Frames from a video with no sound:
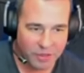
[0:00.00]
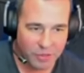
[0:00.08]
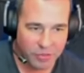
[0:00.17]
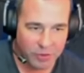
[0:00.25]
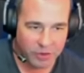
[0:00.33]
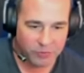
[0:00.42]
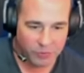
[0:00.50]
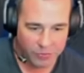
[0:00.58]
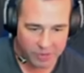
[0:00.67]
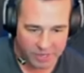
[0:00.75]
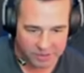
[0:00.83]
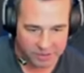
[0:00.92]

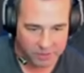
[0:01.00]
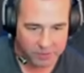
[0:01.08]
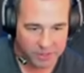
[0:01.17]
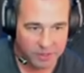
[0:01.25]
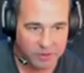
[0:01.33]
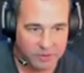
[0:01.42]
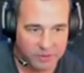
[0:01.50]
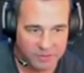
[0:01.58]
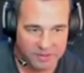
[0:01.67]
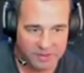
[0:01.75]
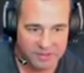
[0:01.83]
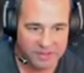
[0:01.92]
34,000. Here we go. All
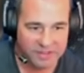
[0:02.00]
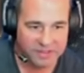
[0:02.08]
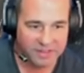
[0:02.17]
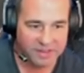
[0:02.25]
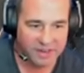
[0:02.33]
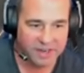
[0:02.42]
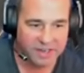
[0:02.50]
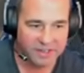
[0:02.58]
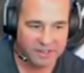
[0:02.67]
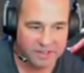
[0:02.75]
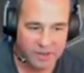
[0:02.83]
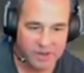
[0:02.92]
right.
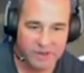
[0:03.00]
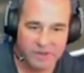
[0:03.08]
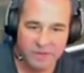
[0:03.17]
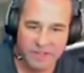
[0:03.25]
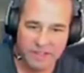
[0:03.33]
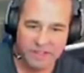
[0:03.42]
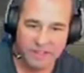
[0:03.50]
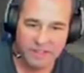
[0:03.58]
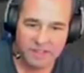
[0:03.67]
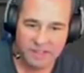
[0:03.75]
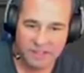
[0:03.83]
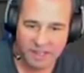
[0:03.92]
Sorry.
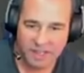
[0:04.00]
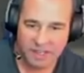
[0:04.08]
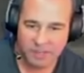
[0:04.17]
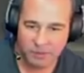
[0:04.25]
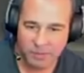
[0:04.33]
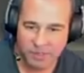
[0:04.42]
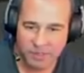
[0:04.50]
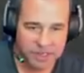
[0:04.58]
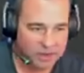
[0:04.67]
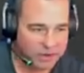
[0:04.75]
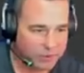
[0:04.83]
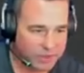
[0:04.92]
I got a little bit
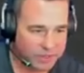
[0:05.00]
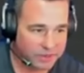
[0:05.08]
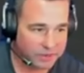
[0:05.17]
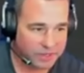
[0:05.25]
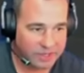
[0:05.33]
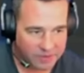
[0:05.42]
carried away there, right? All